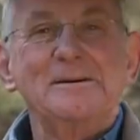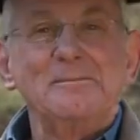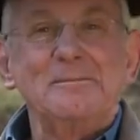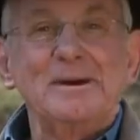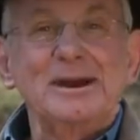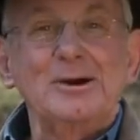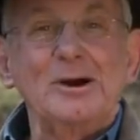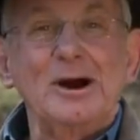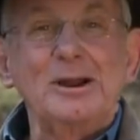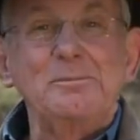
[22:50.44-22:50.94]

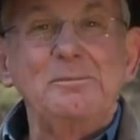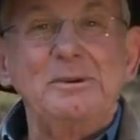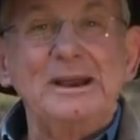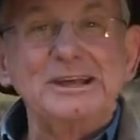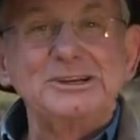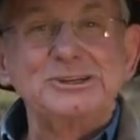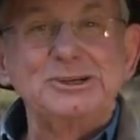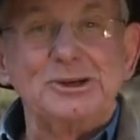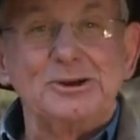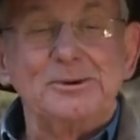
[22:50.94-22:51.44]
May God
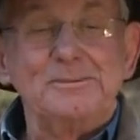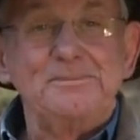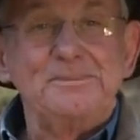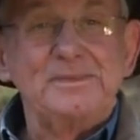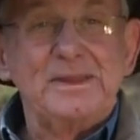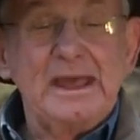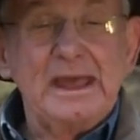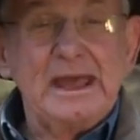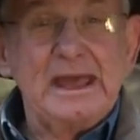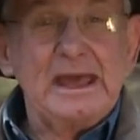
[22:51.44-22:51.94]
bless you.
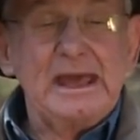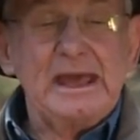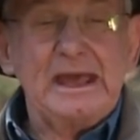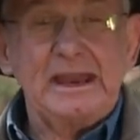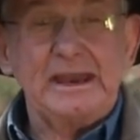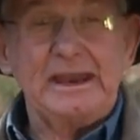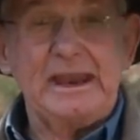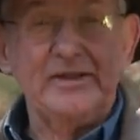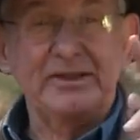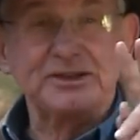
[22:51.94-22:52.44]

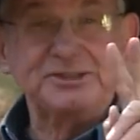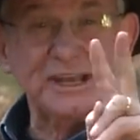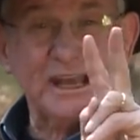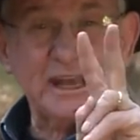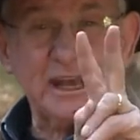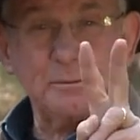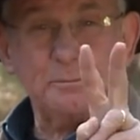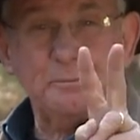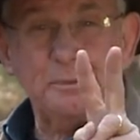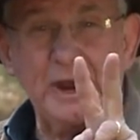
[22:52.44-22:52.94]
Now, the
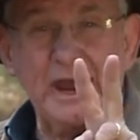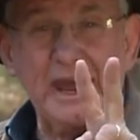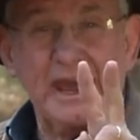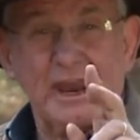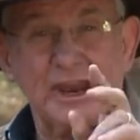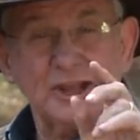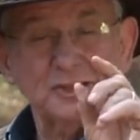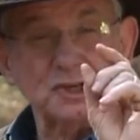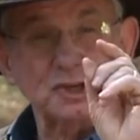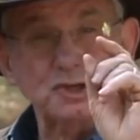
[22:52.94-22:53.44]
second prayer,
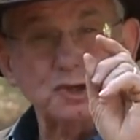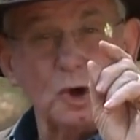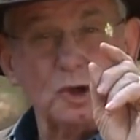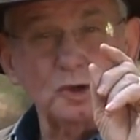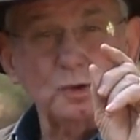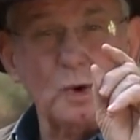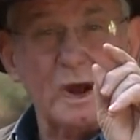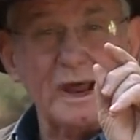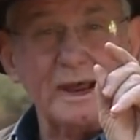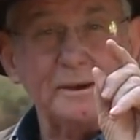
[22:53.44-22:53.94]
and it's a
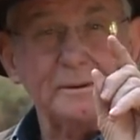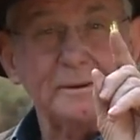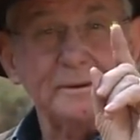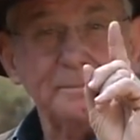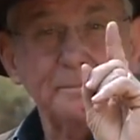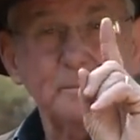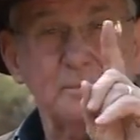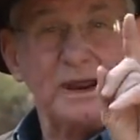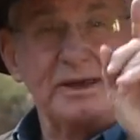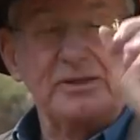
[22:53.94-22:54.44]
short one.
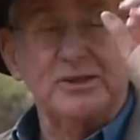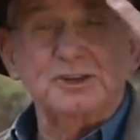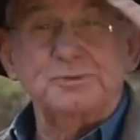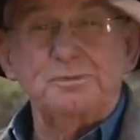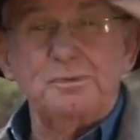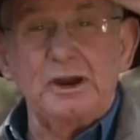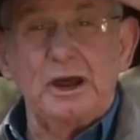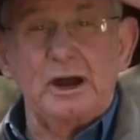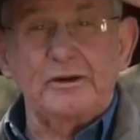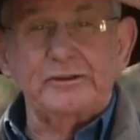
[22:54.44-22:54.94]
Pray this
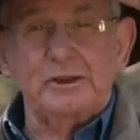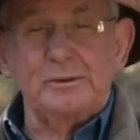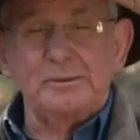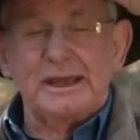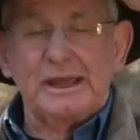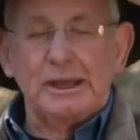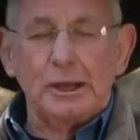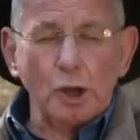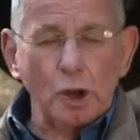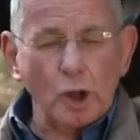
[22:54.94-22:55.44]
prayer after
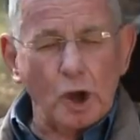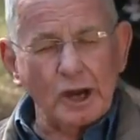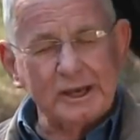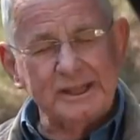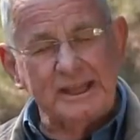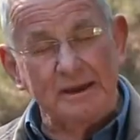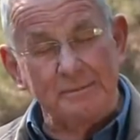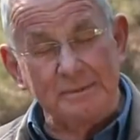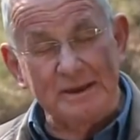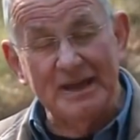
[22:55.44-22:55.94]
me.
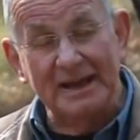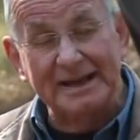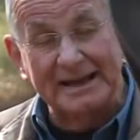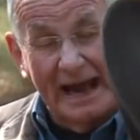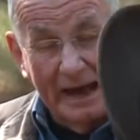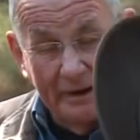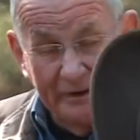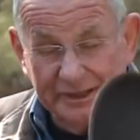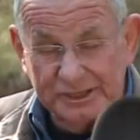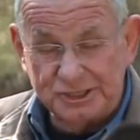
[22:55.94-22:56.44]
Lord, give me the
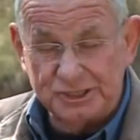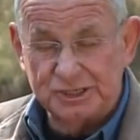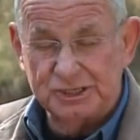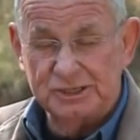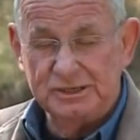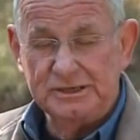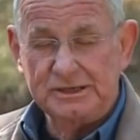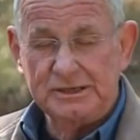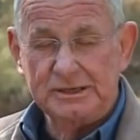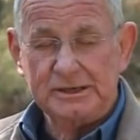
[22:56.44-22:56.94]
courage
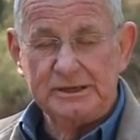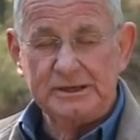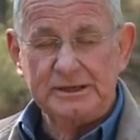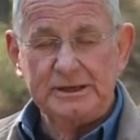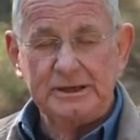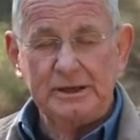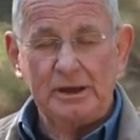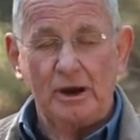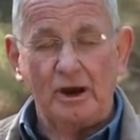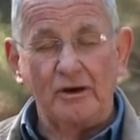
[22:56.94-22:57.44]

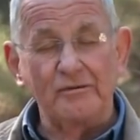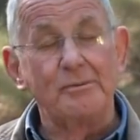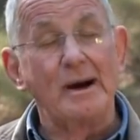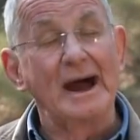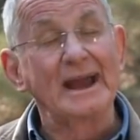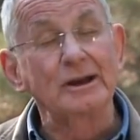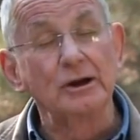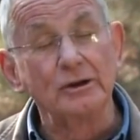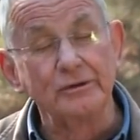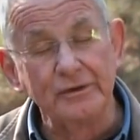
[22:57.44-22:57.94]
of
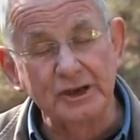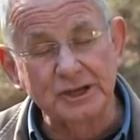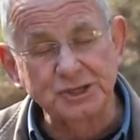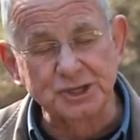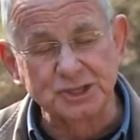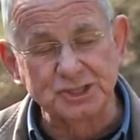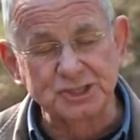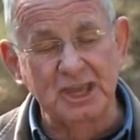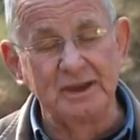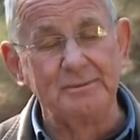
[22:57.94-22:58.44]
my
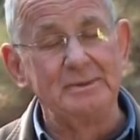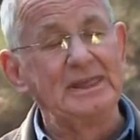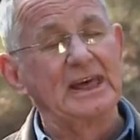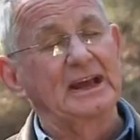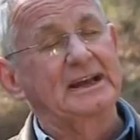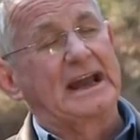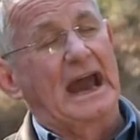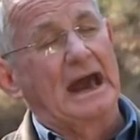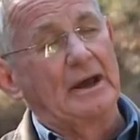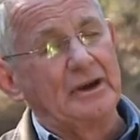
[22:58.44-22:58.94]
convictions. Give me
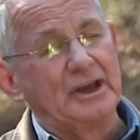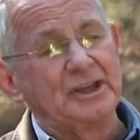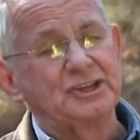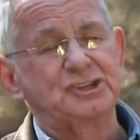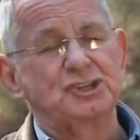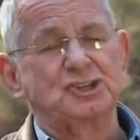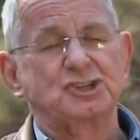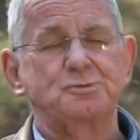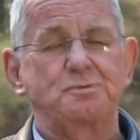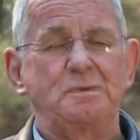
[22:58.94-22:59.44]
the
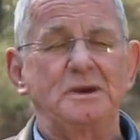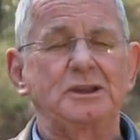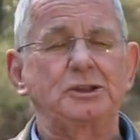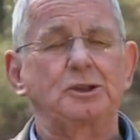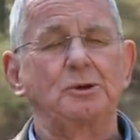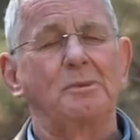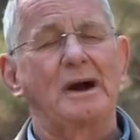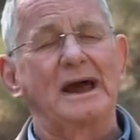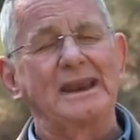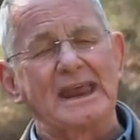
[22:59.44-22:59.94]
courage to speak
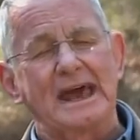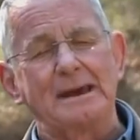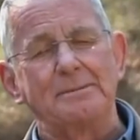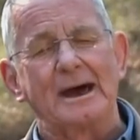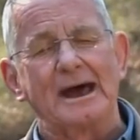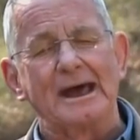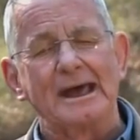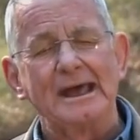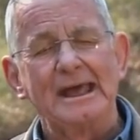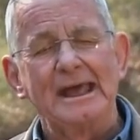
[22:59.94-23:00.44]
to my
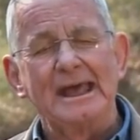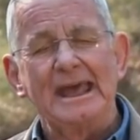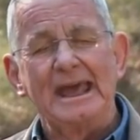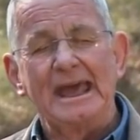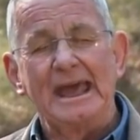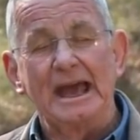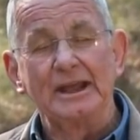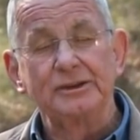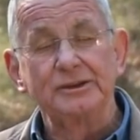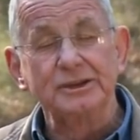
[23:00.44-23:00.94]
neighbor
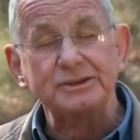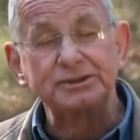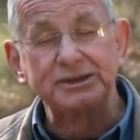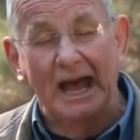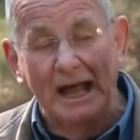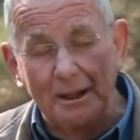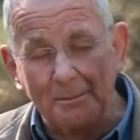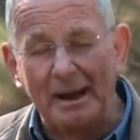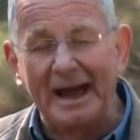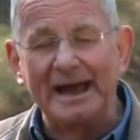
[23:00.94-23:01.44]
and to
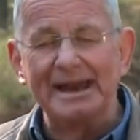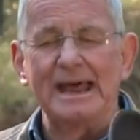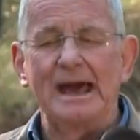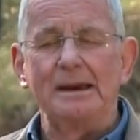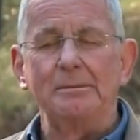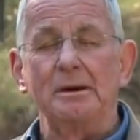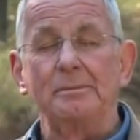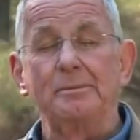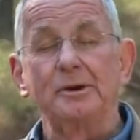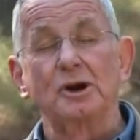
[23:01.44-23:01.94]
tell my
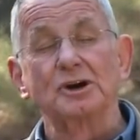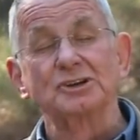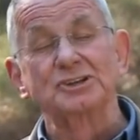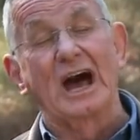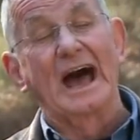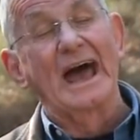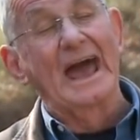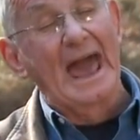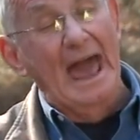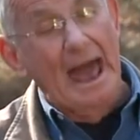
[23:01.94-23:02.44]
neighbor, because
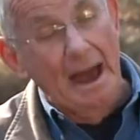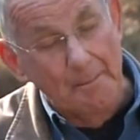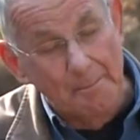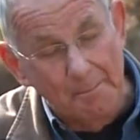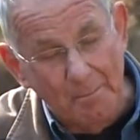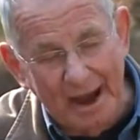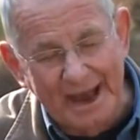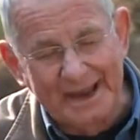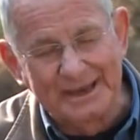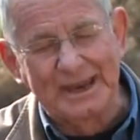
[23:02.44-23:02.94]
I am
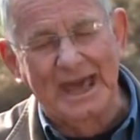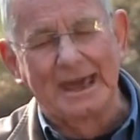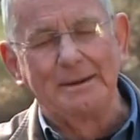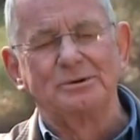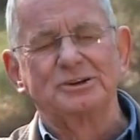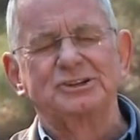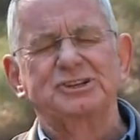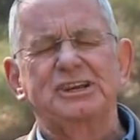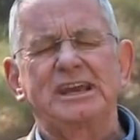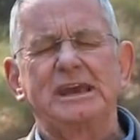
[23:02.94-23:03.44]
my
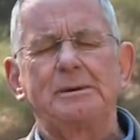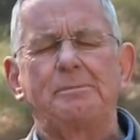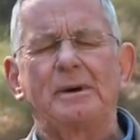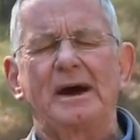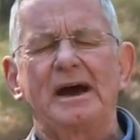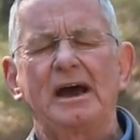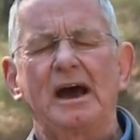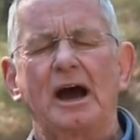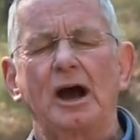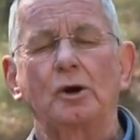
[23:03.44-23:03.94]
neighbor's
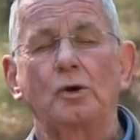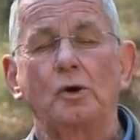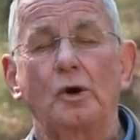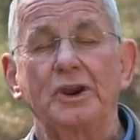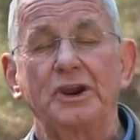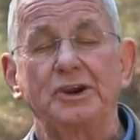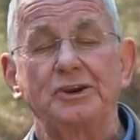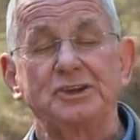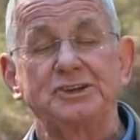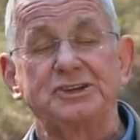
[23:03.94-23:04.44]
keeper, according to